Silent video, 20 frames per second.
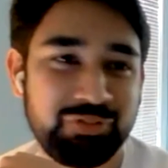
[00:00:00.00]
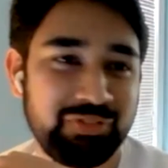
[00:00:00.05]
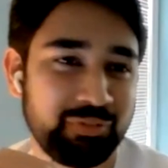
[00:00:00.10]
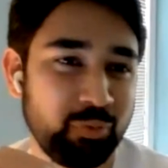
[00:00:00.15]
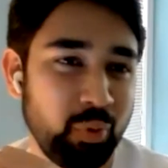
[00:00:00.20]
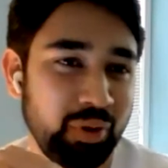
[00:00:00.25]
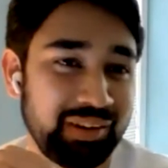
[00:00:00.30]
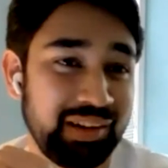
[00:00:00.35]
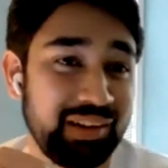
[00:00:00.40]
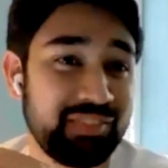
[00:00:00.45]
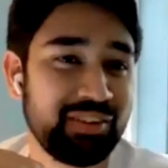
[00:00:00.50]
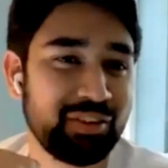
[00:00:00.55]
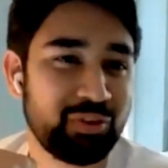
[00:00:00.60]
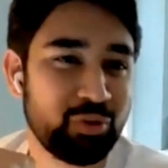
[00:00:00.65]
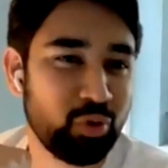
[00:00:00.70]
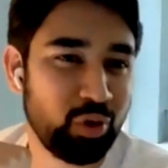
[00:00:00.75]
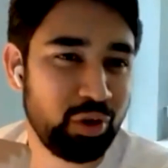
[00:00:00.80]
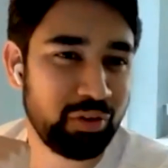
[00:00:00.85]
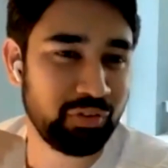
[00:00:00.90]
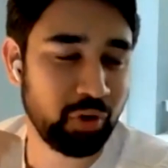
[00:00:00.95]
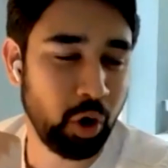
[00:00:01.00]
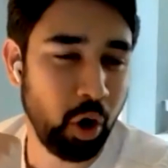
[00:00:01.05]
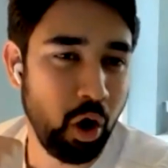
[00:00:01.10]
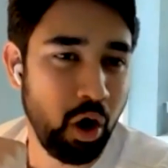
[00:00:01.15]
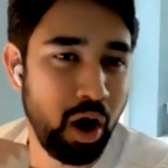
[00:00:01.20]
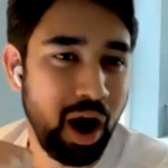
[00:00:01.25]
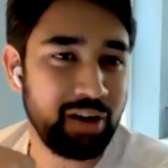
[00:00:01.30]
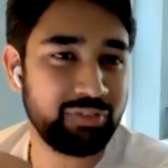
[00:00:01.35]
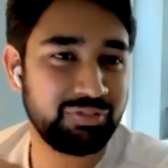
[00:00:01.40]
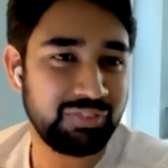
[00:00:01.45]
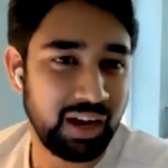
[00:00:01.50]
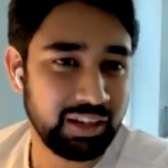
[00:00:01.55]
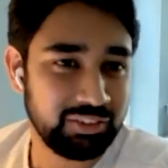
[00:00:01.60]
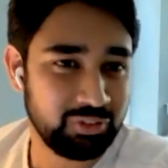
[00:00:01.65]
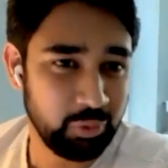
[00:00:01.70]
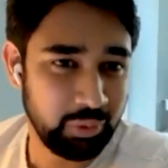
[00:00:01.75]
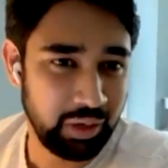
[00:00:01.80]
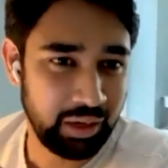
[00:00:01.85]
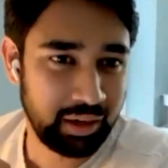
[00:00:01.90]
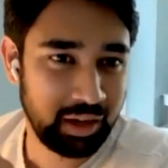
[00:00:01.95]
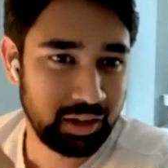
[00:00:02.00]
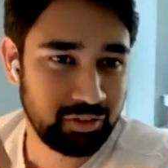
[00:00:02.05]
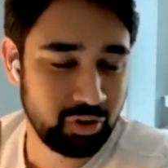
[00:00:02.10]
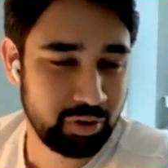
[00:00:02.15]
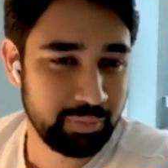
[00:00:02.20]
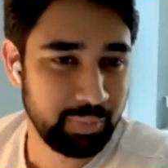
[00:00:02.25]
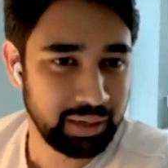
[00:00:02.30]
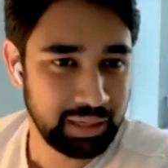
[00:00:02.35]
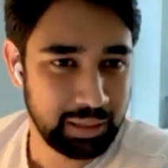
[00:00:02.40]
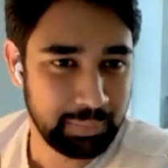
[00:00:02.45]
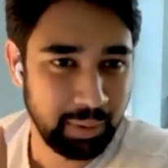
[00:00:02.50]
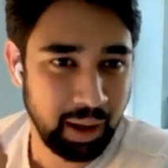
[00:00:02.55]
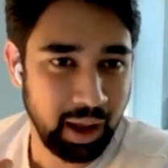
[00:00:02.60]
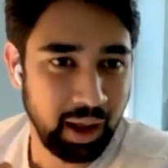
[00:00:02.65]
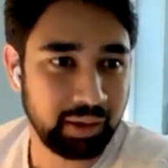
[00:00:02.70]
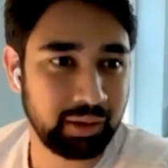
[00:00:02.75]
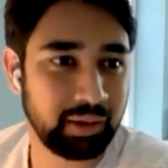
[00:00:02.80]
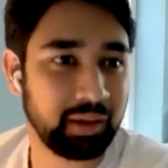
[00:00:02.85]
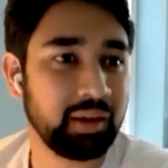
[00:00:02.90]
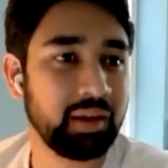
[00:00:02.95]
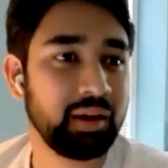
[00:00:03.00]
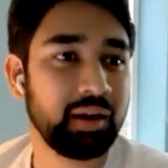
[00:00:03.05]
what is the rule of law, how fast you can get your money back.